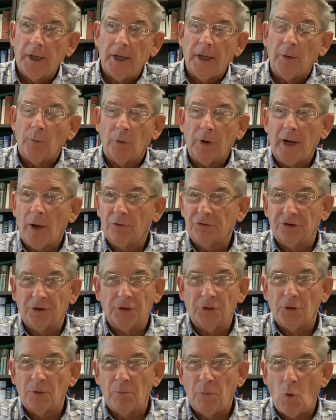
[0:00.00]
When I was a
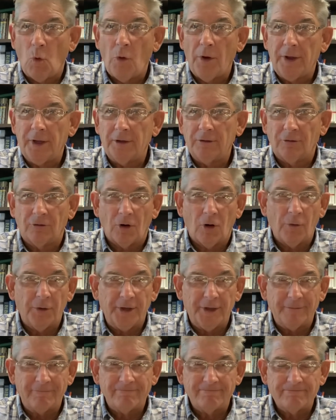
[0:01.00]
little boy and
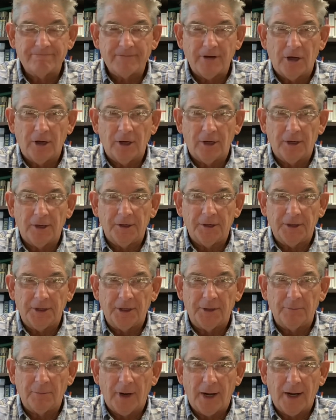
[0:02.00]
growing
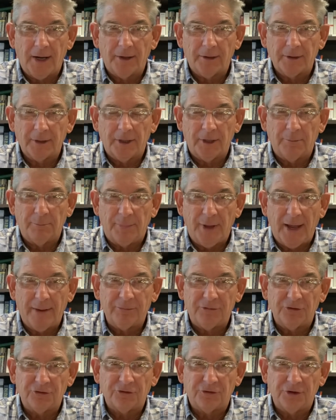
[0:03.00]
in my
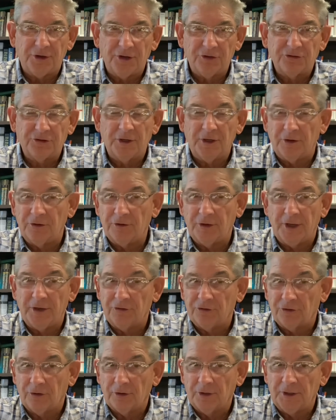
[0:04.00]
Baptist tradition,
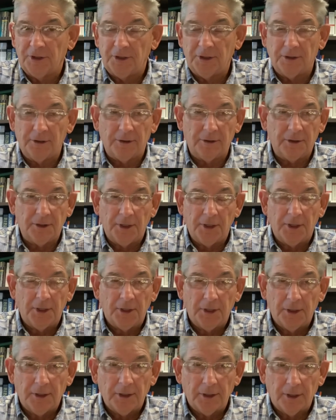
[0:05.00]
and certainly in
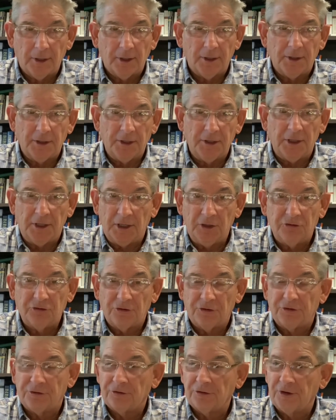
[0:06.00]
each
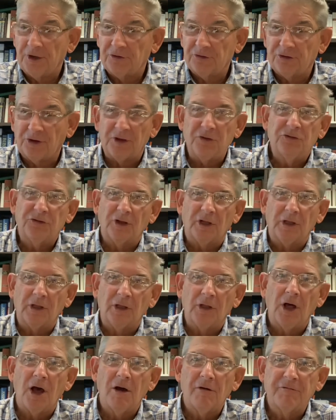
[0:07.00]
of the traditions, I used to
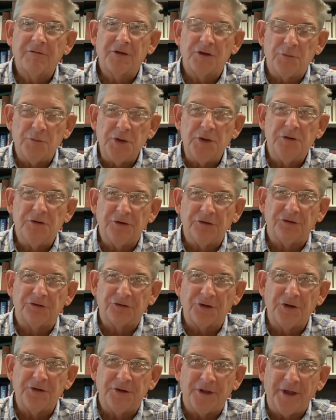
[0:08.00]
love Communion
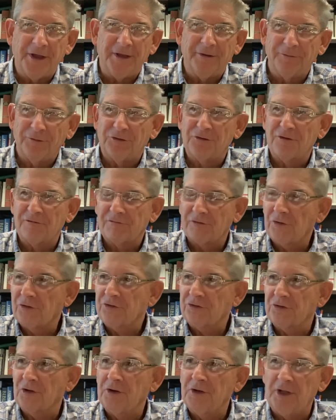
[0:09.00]
Sunday. It was the
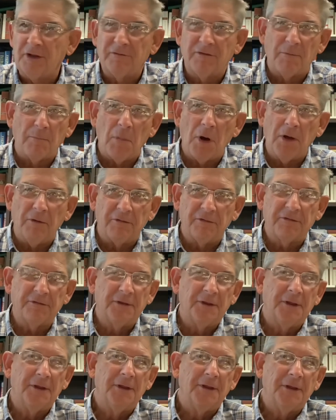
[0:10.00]
first Sunday of the month.
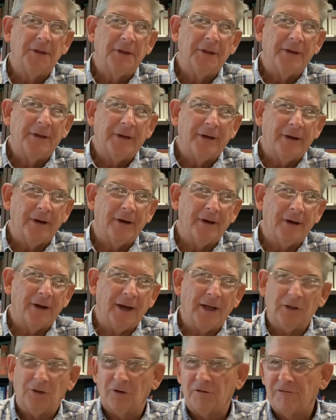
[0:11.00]

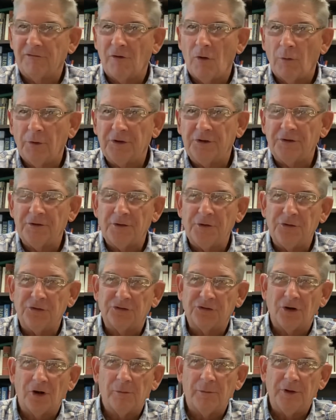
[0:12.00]
I look forward to those
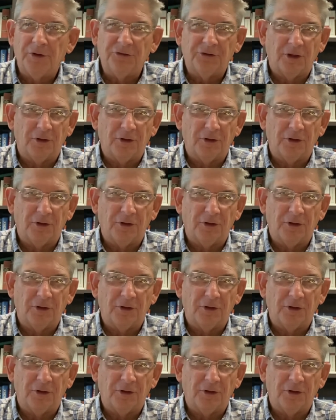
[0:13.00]
sermons.